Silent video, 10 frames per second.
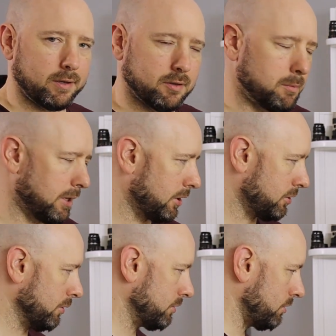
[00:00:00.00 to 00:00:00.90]
it and making
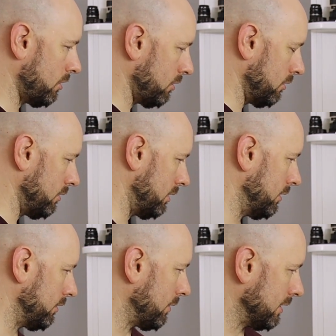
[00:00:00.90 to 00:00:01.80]
sure it's all
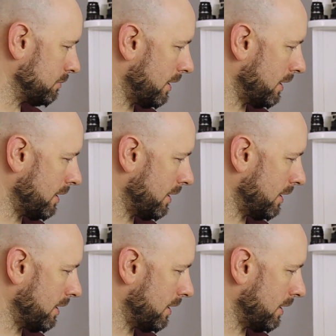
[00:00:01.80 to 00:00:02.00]
uh, in the right